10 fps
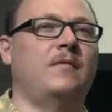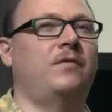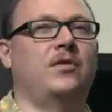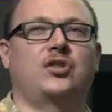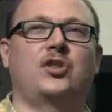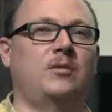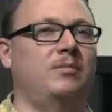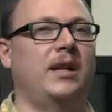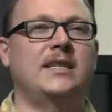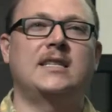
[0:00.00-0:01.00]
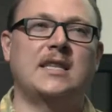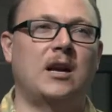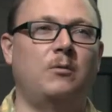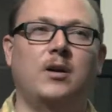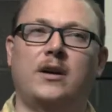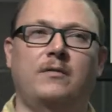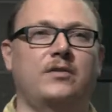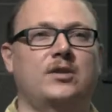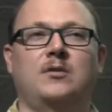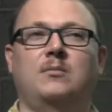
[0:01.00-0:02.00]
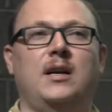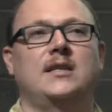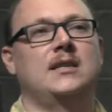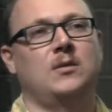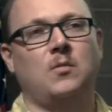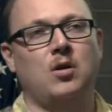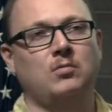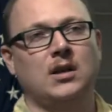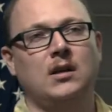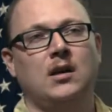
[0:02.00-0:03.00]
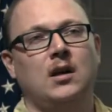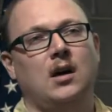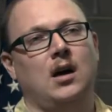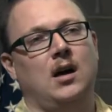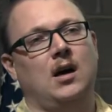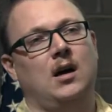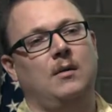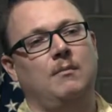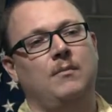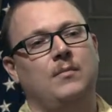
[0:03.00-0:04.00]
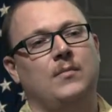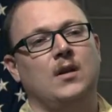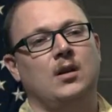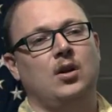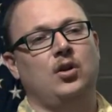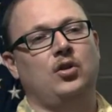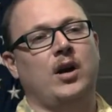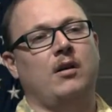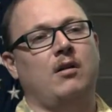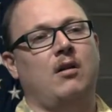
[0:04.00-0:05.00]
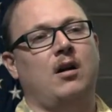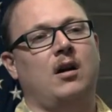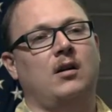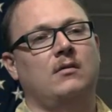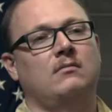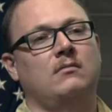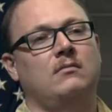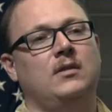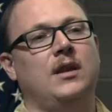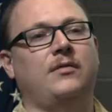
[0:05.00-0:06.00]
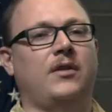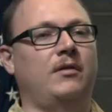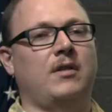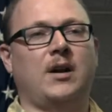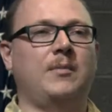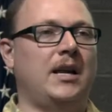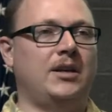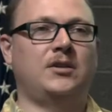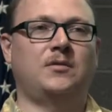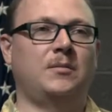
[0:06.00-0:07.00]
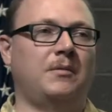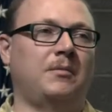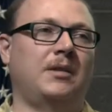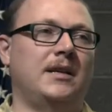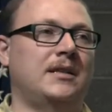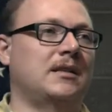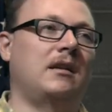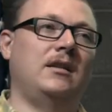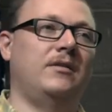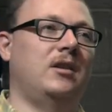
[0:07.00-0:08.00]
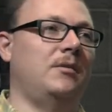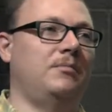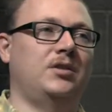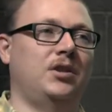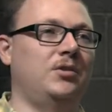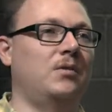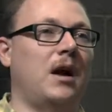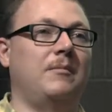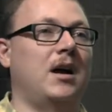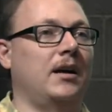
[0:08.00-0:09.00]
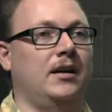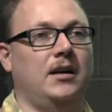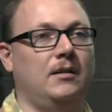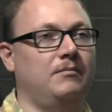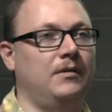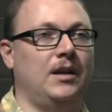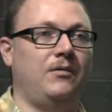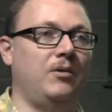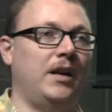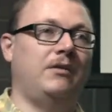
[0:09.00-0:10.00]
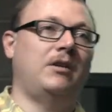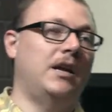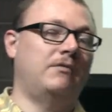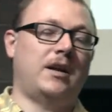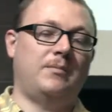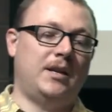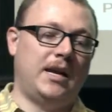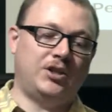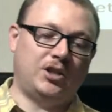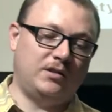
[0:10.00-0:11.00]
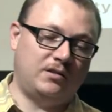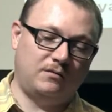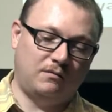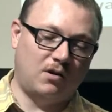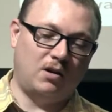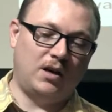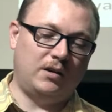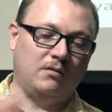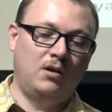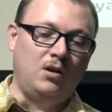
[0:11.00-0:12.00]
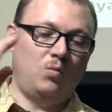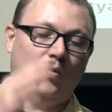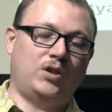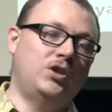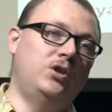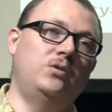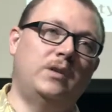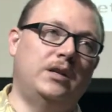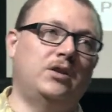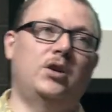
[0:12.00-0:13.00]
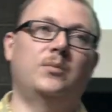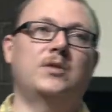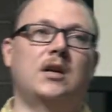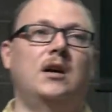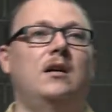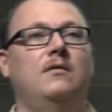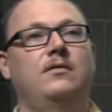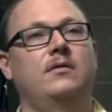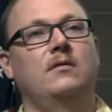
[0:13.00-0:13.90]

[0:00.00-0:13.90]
for certain places that'll work and for certain places it won't um, there are different recommendations from different places. I'll leave it all to you. I'm not going to give you any kind of recommendations on what to do in terms of